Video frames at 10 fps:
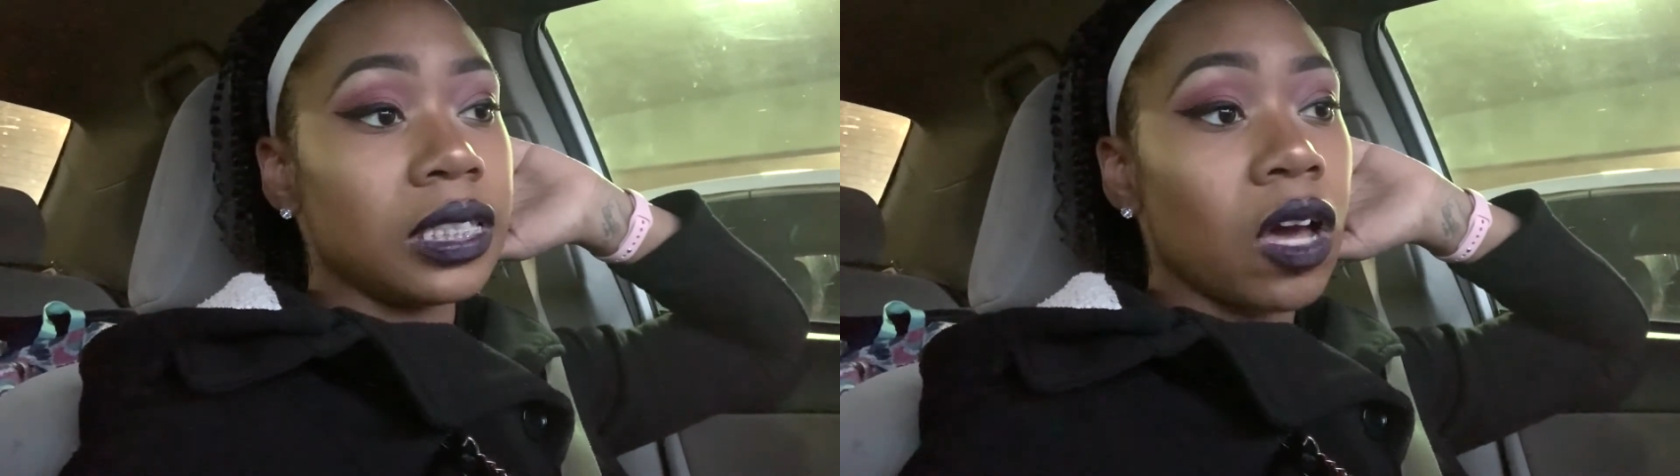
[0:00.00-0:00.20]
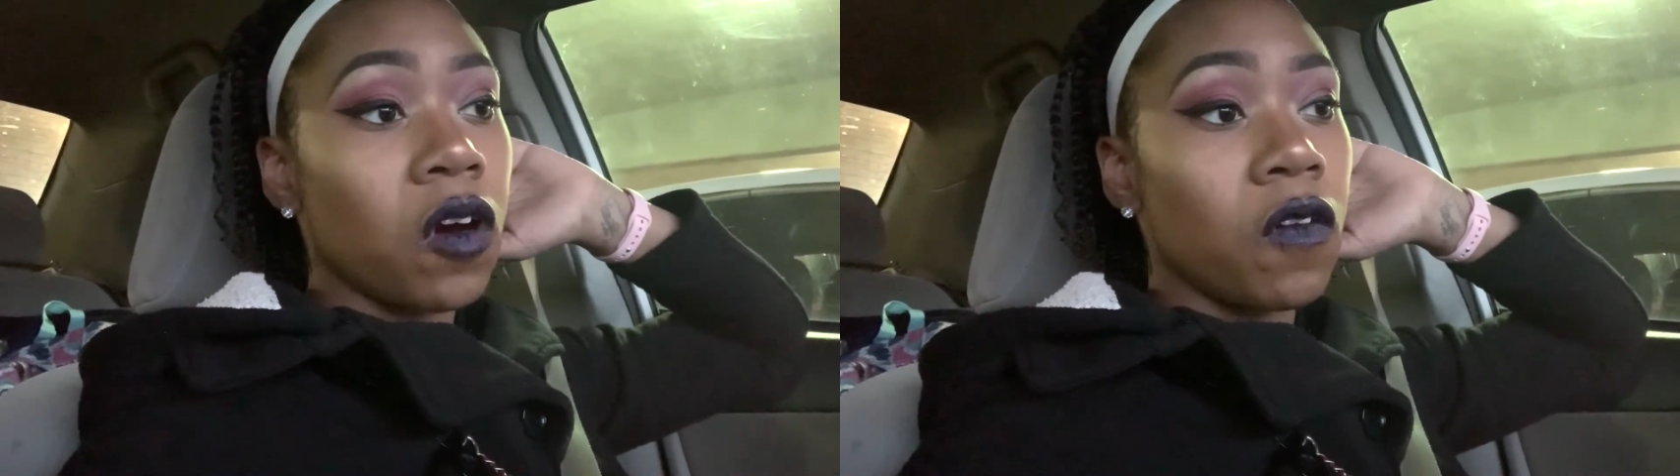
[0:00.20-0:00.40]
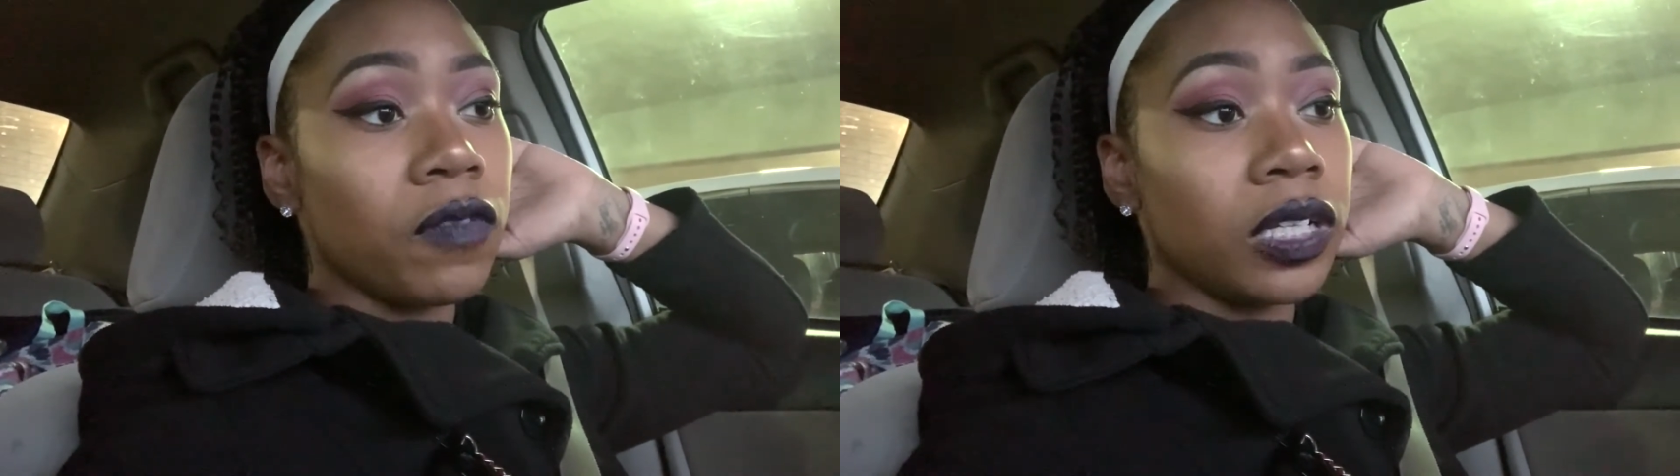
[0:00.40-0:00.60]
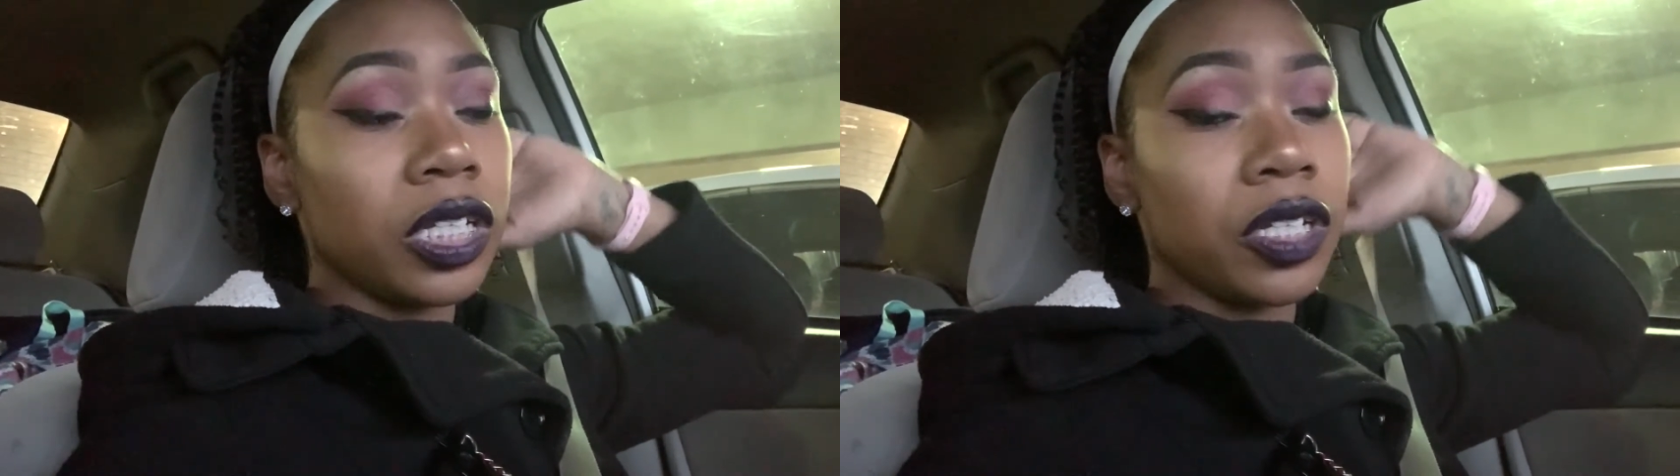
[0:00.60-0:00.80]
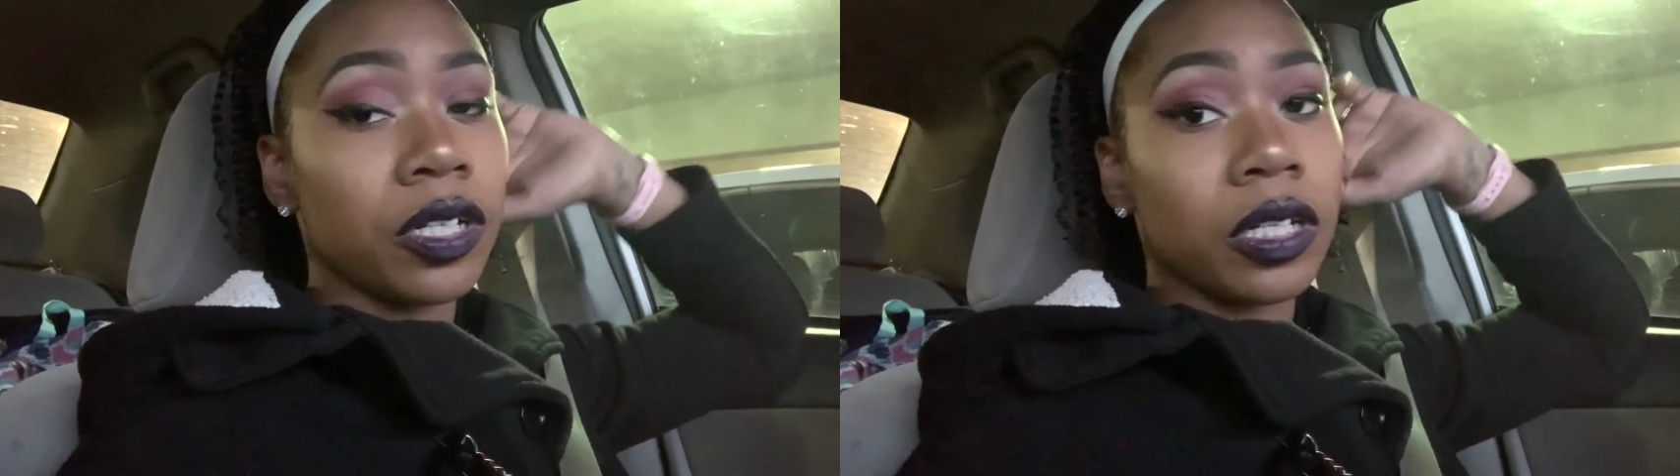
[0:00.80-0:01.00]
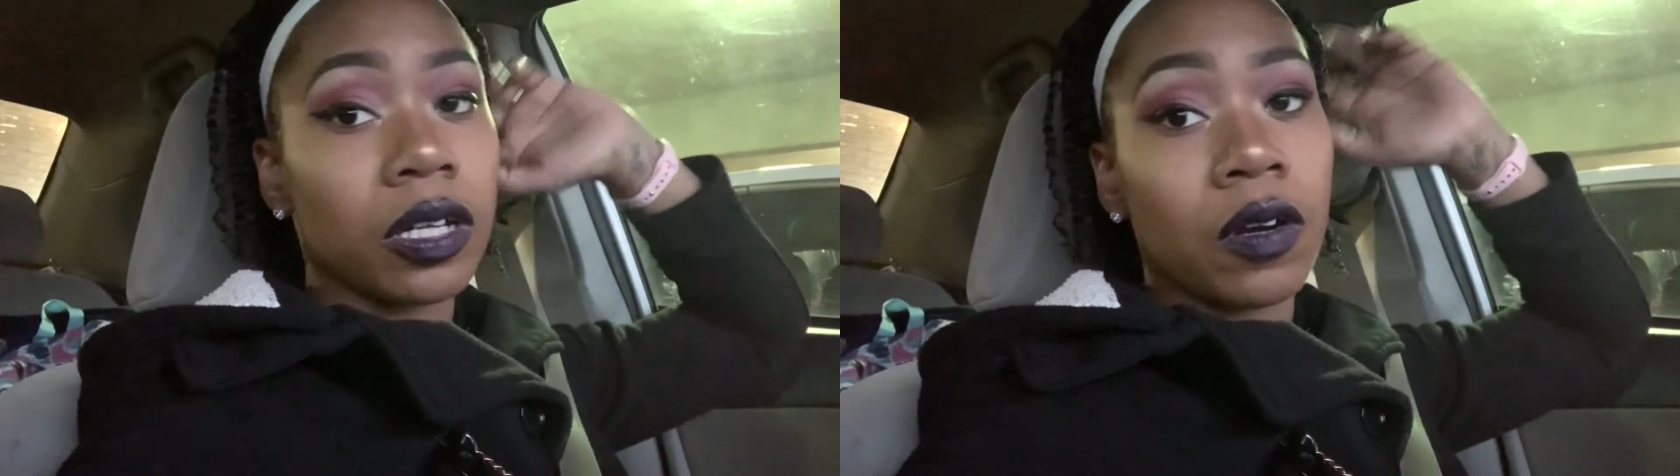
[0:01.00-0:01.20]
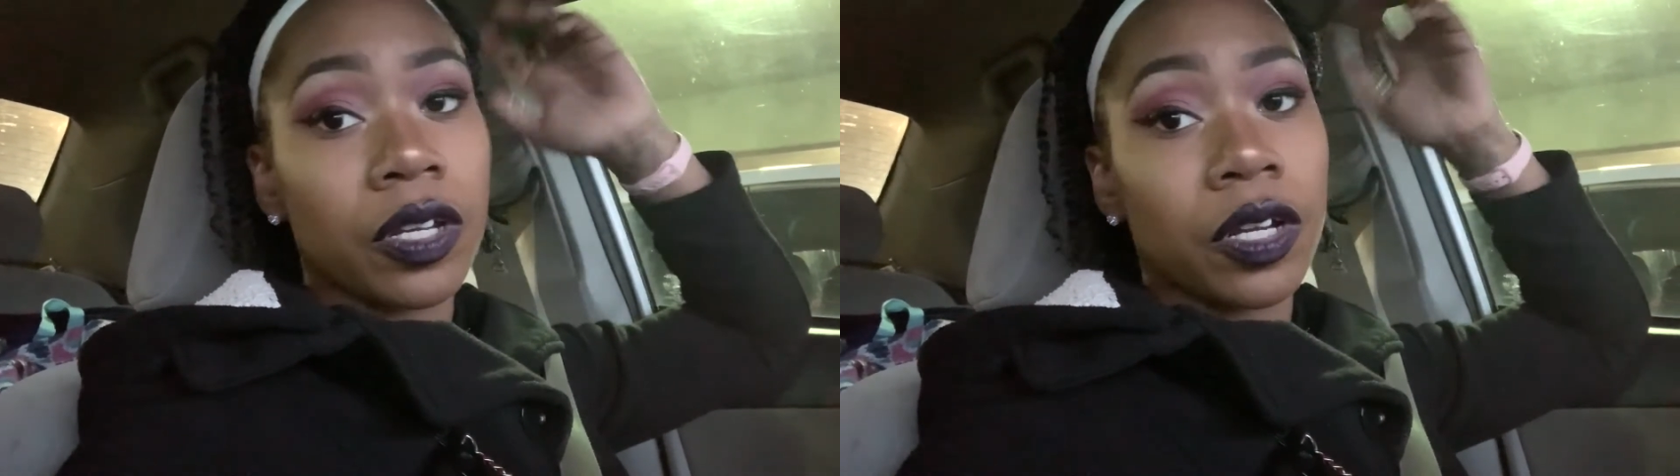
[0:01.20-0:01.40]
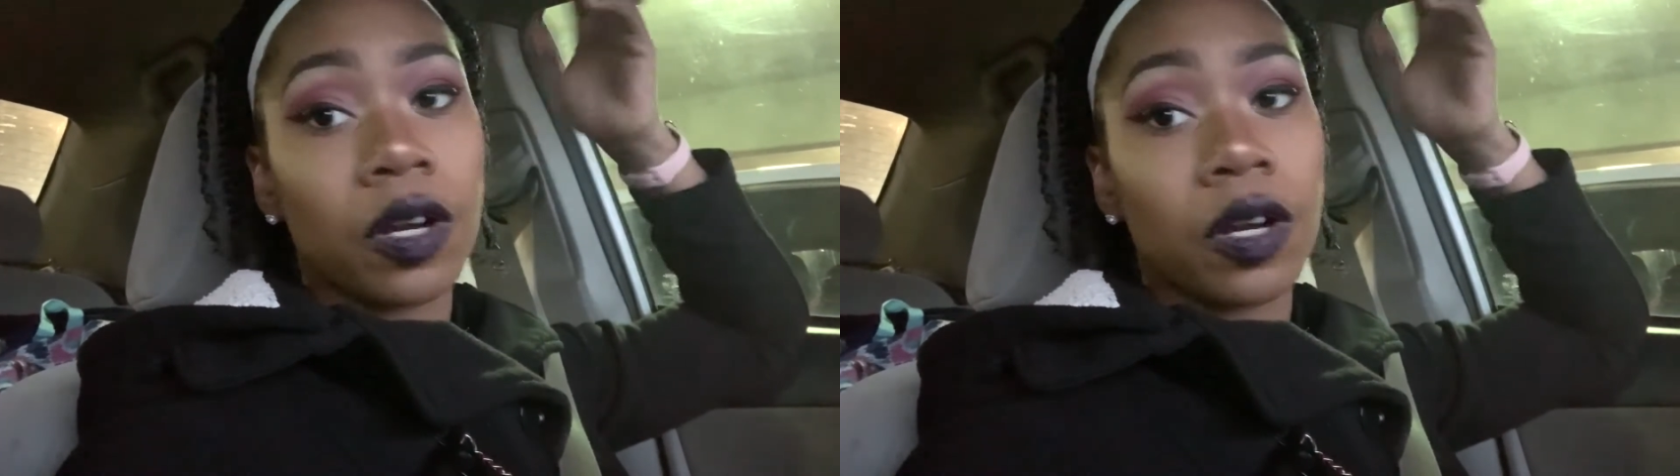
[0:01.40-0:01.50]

hopefully you're on your